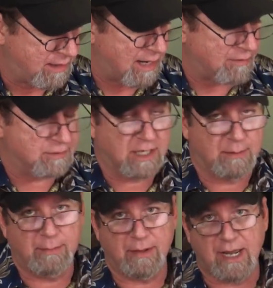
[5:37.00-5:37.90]
Now there's gonna
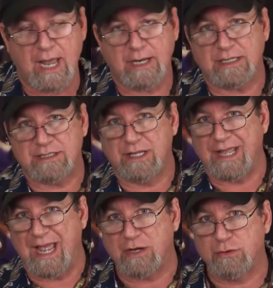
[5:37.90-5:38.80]
be mechanics to
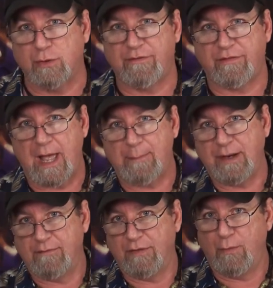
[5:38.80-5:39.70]
the actual
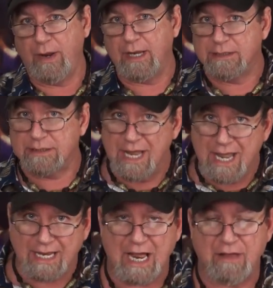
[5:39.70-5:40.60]
flapping of the wings
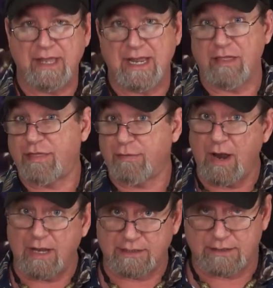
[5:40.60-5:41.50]
and how they get
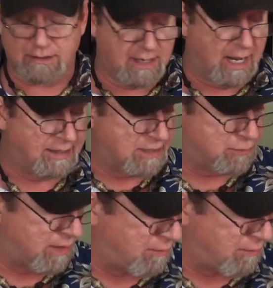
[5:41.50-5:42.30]
thrust. And that's what I